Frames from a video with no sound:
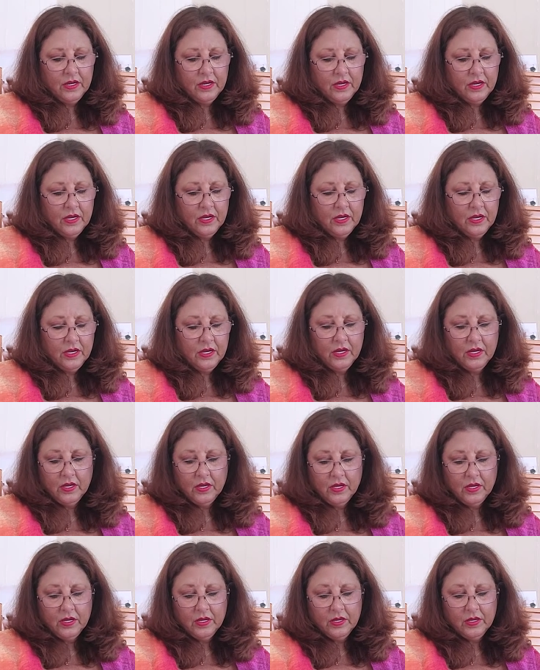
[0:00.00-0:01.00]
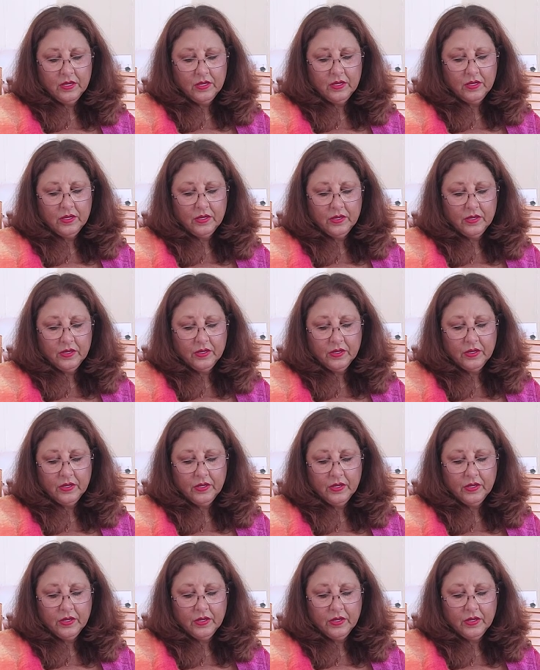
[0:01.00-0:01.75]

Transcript: Nobody speaks.